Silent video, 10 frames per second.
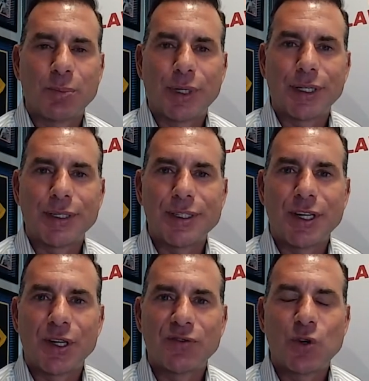But, you
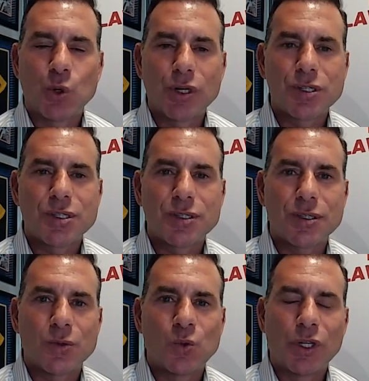know, of course,
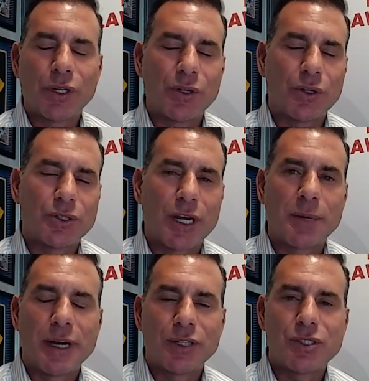when you're talking
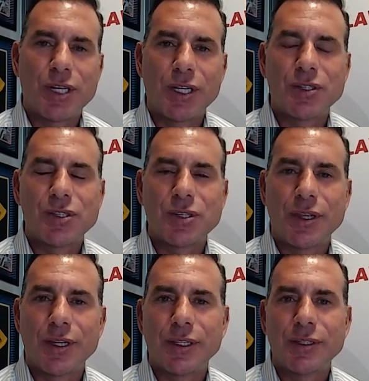about change
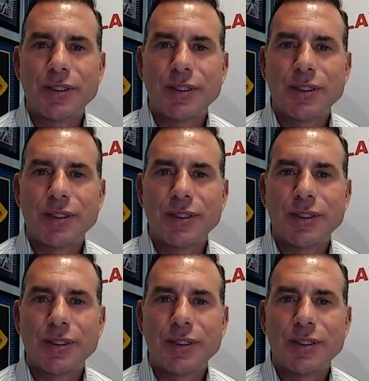that